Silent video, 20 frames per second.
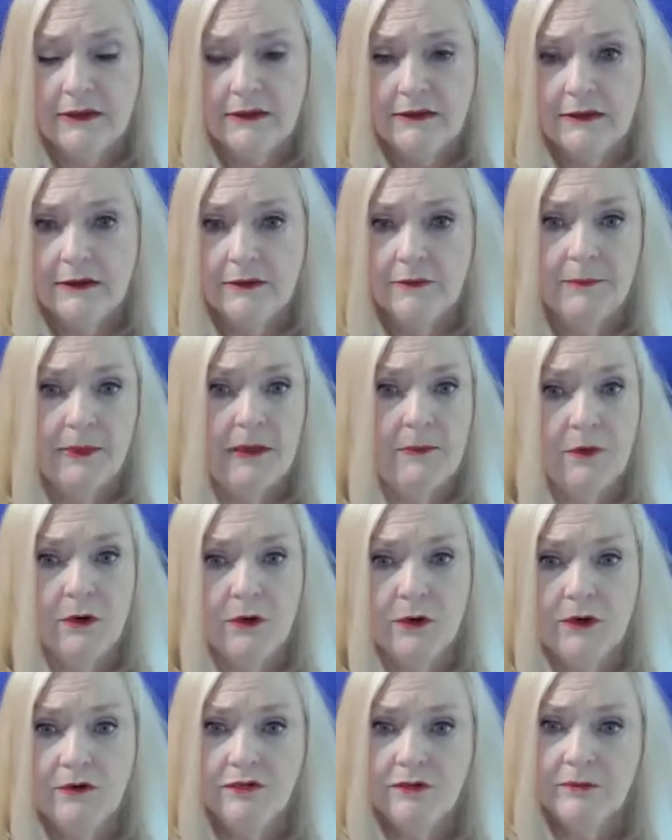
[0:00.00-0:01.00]
There'll be
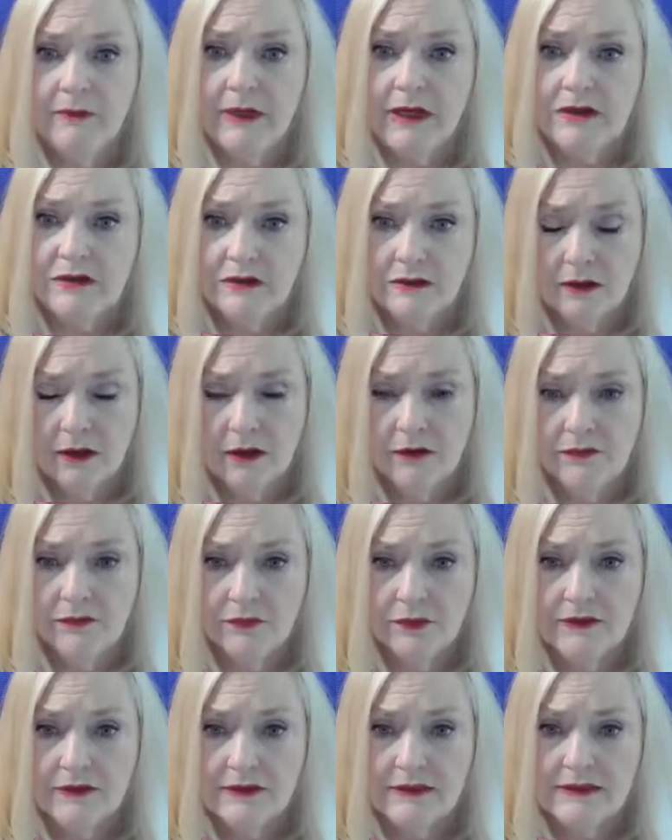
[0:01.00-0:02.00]
more information
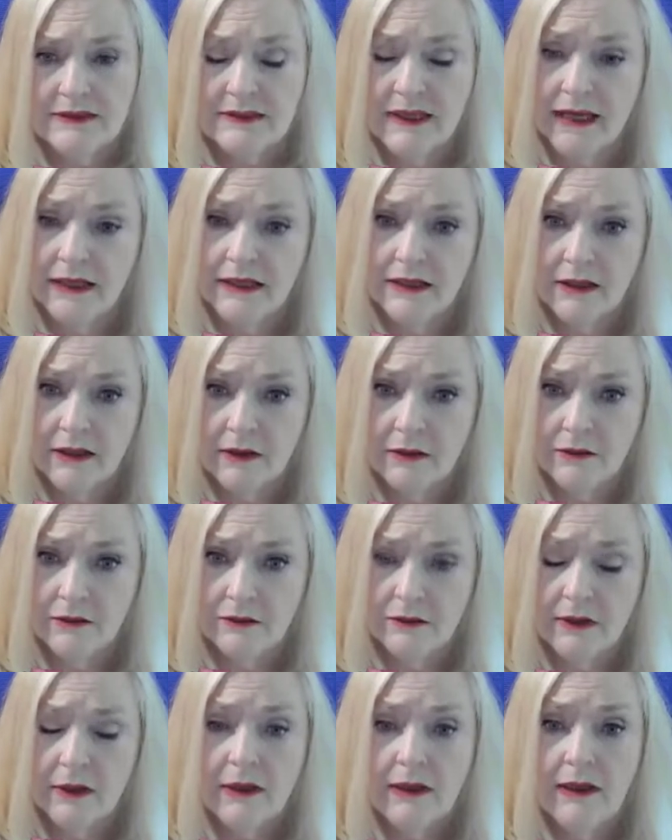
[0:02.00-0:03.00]
over in the side
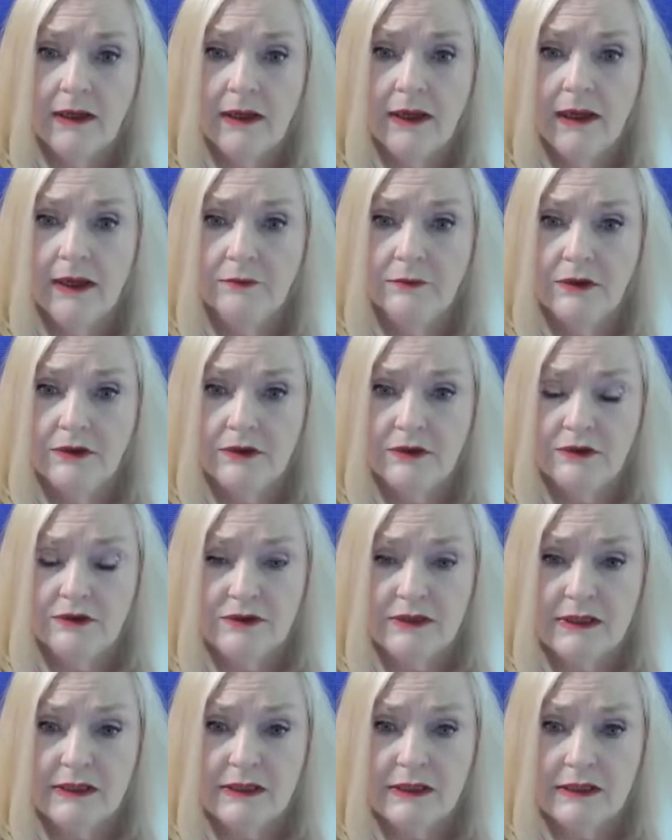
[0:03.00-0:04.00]
note. And when you
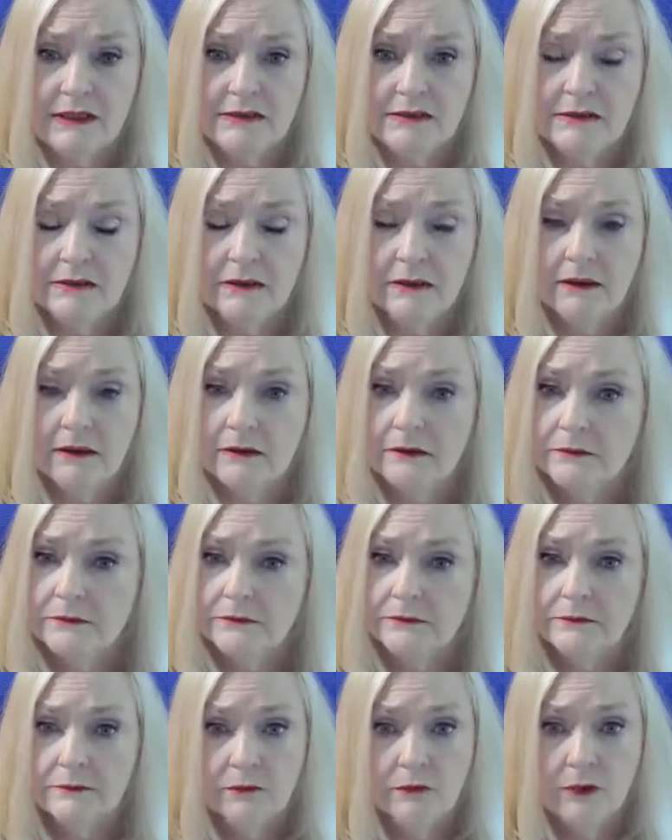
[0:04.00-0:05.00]
see this uh,
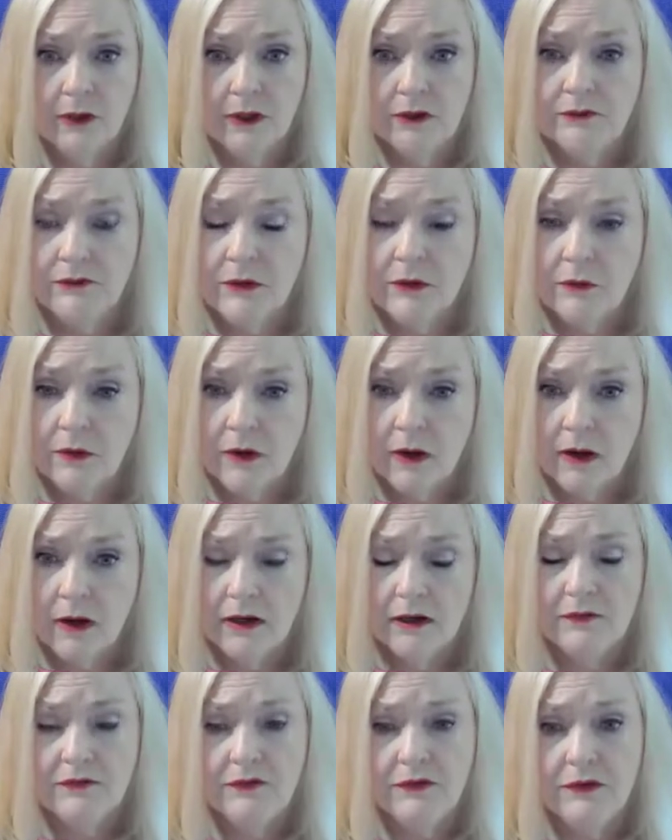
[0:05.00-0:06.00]
wherever you
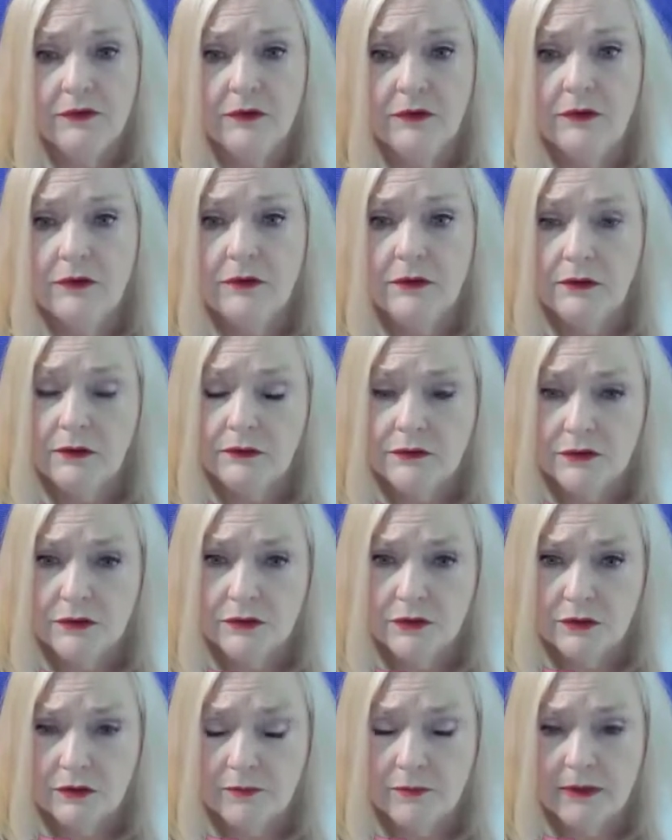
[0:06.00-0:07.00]
are, if you go to
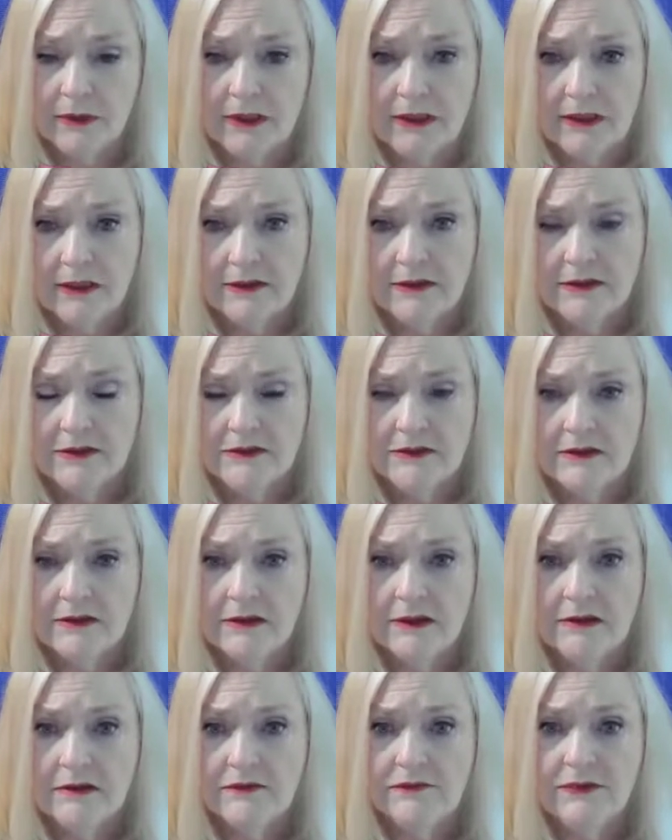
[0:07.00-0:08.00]
YouTube, there's
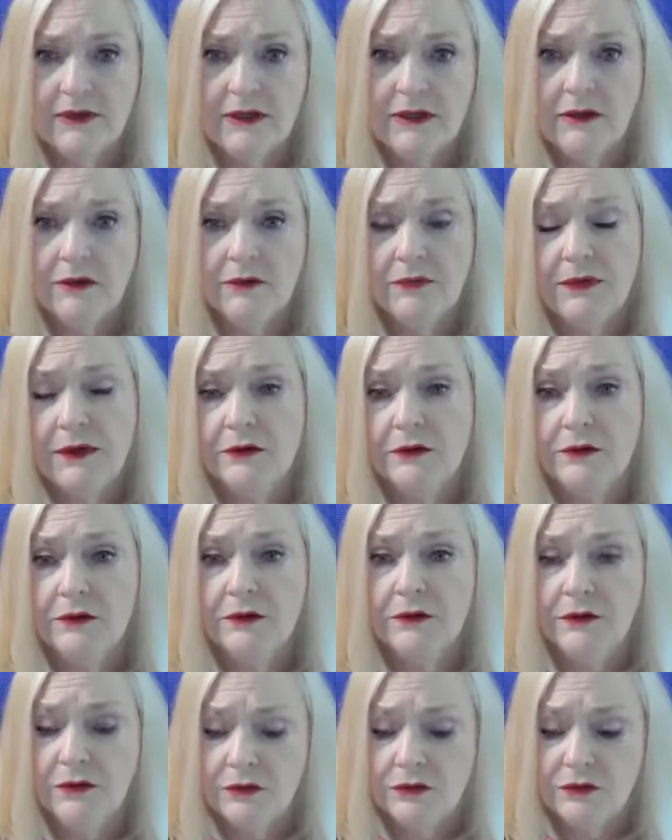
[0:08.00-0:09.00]
another video there
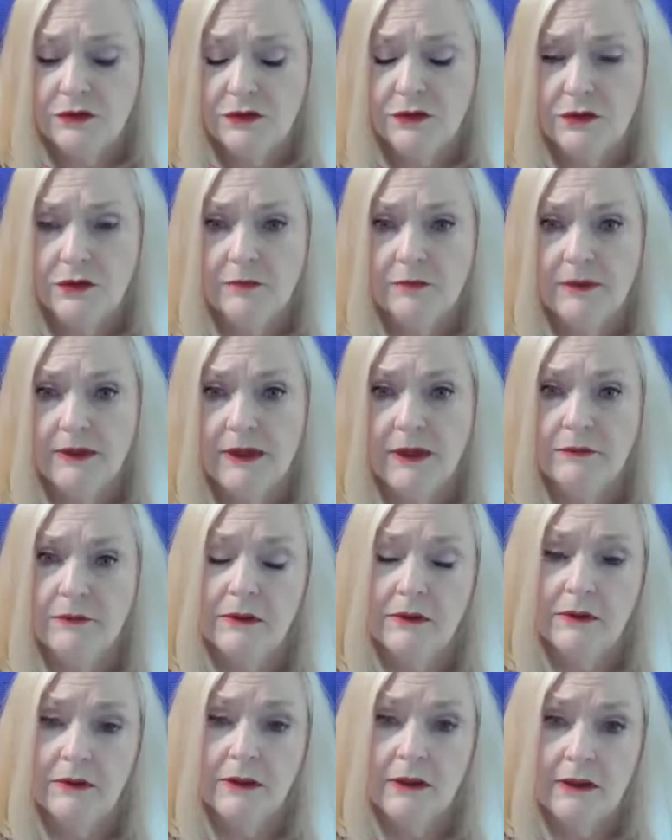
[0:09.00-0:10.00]
on YouTube that
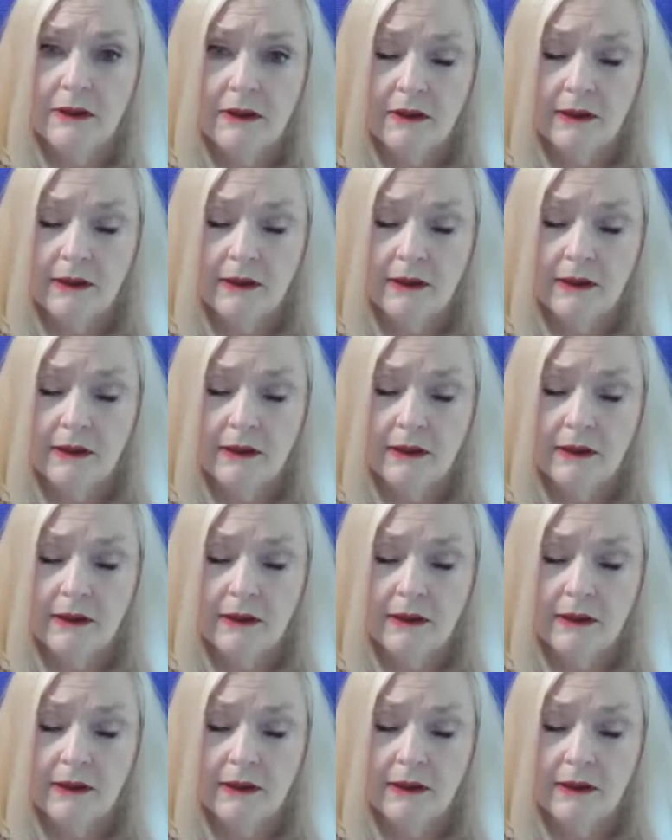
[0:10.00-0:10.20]
will